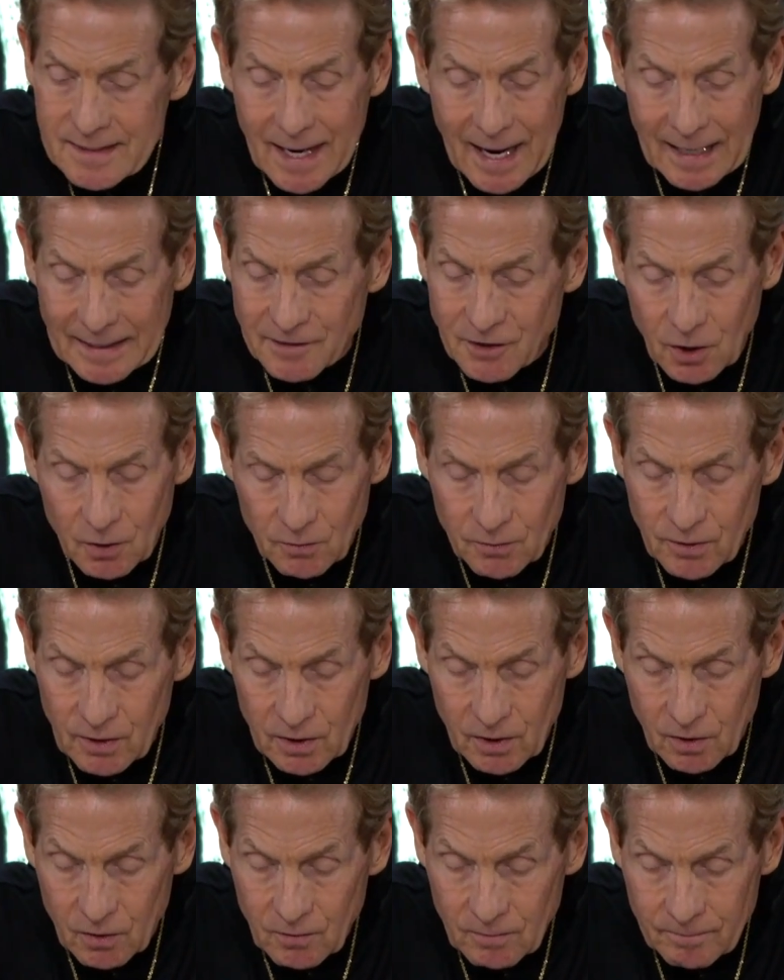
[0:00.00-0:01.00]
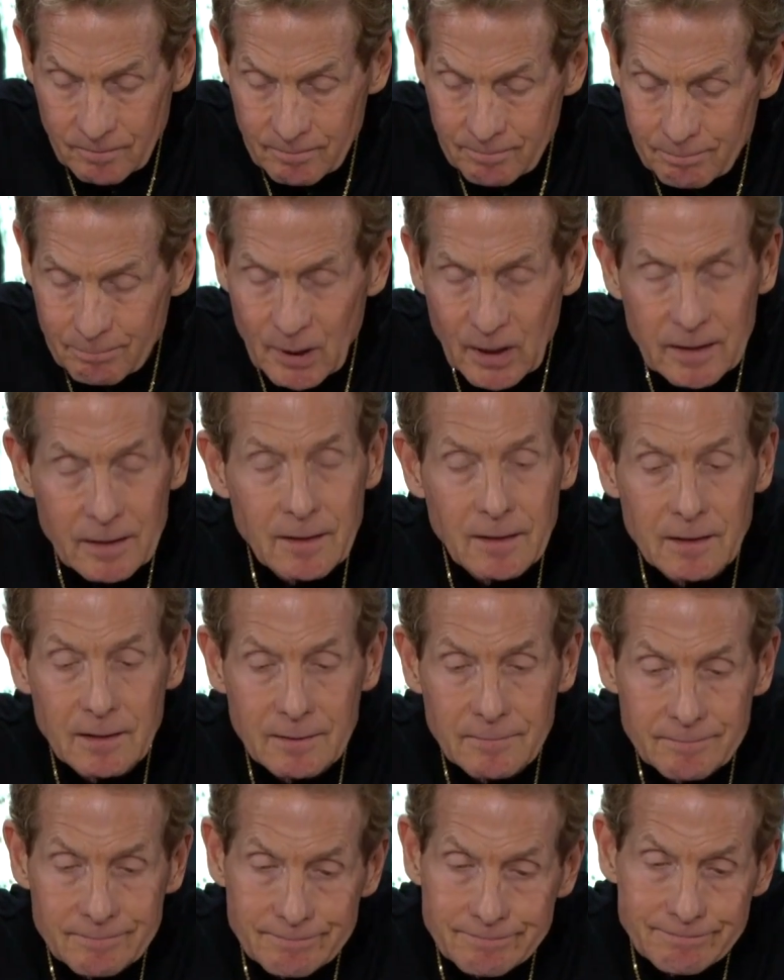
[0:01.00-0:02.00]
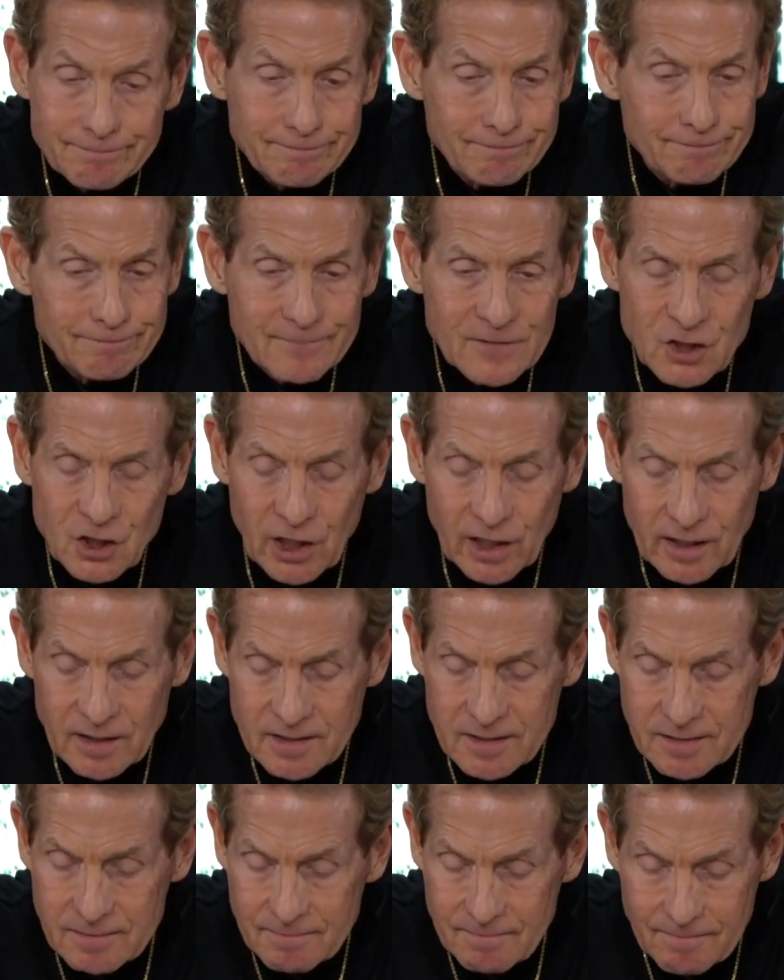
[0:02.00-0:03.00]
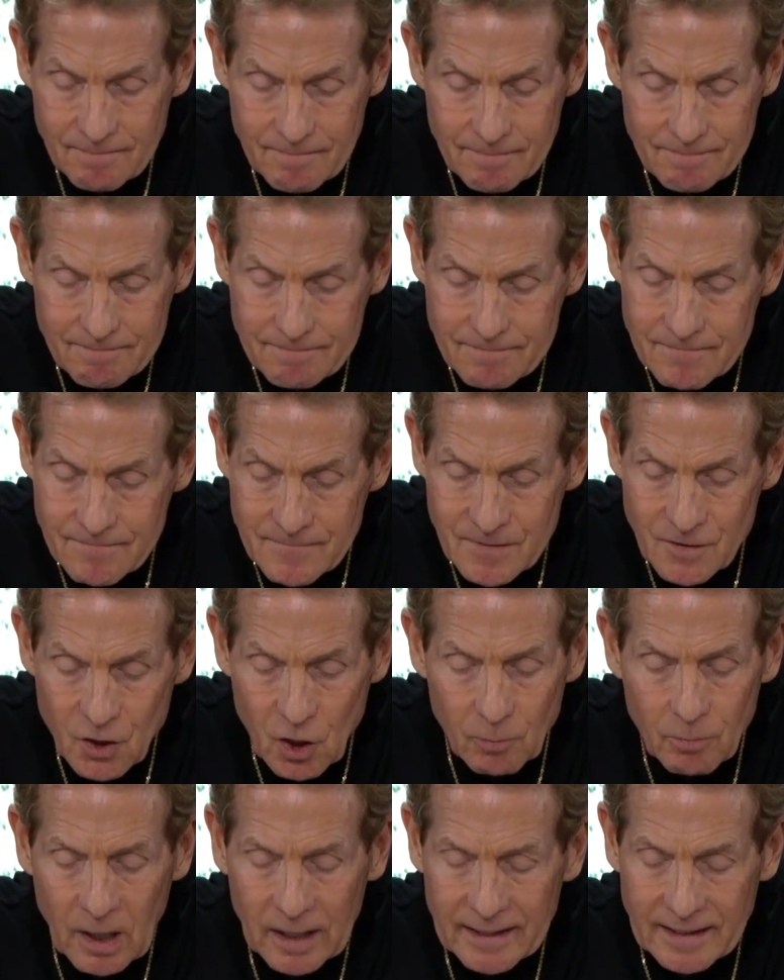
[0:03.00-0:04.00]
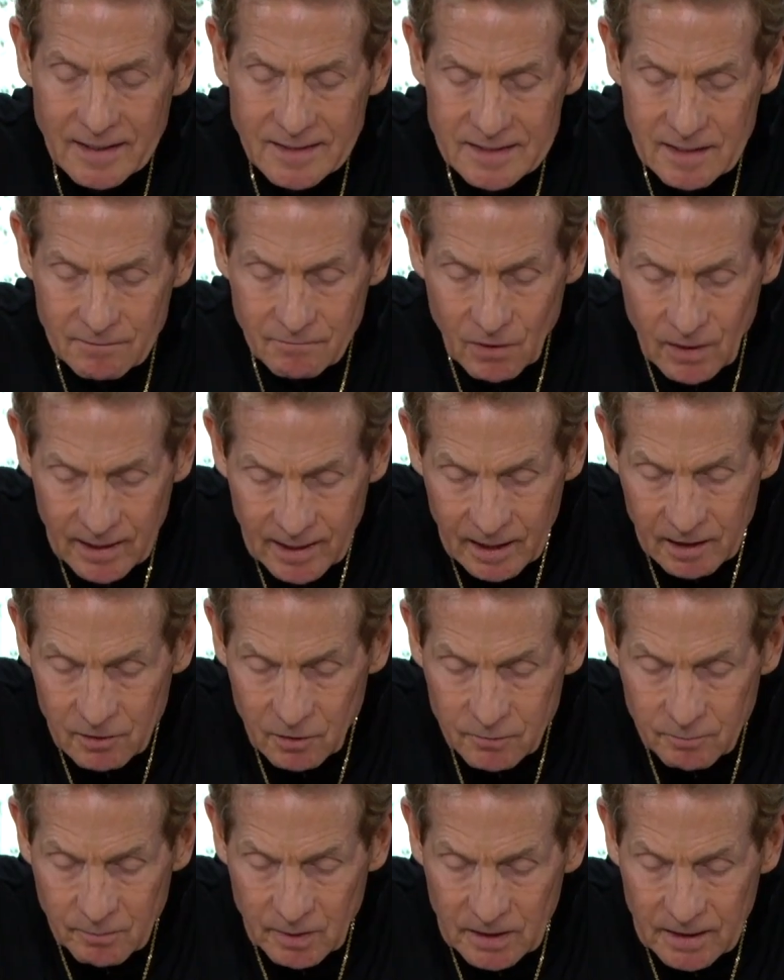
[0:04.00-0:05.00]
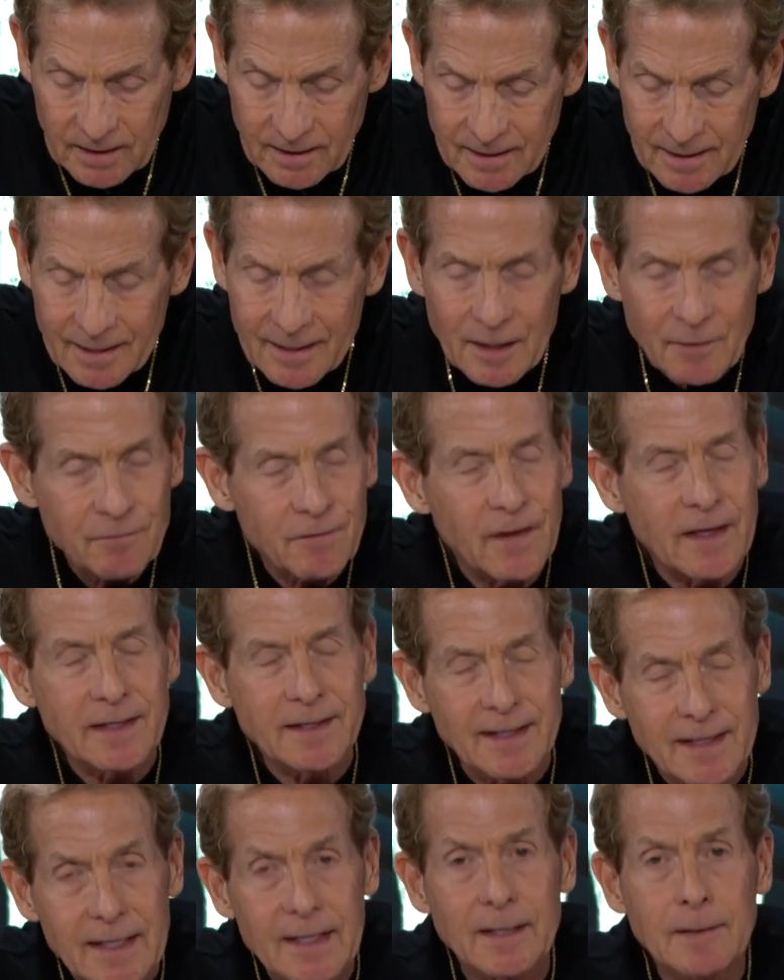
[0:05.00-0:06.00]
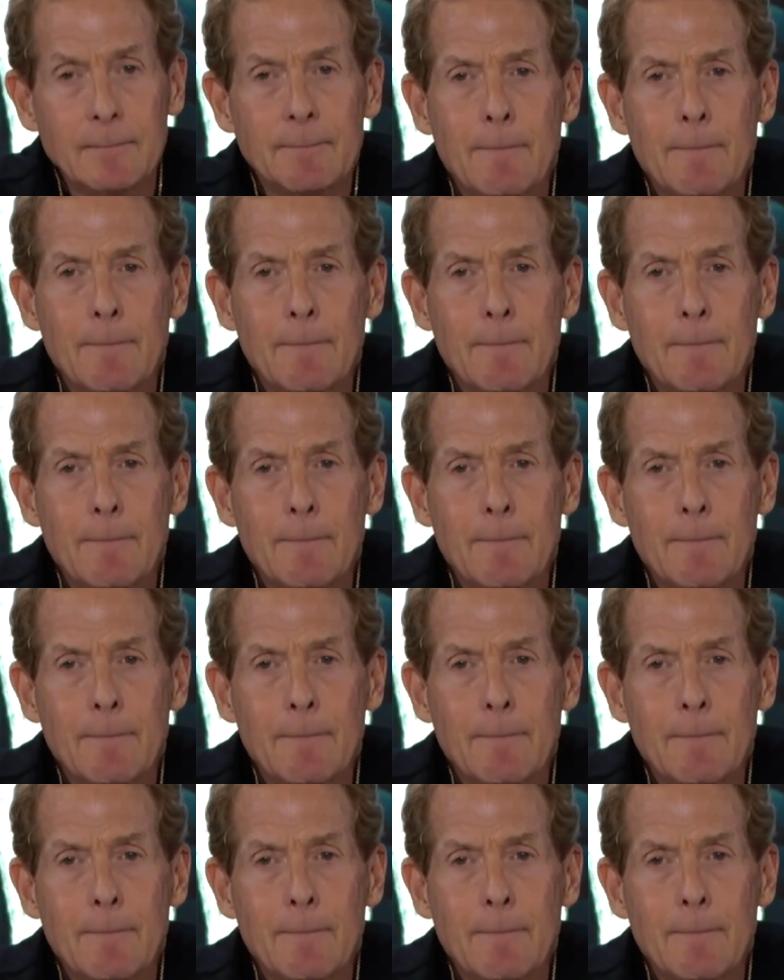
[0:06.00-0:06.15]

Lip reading: I don't know. But Chase, nobody has ever heckled me. And if they did,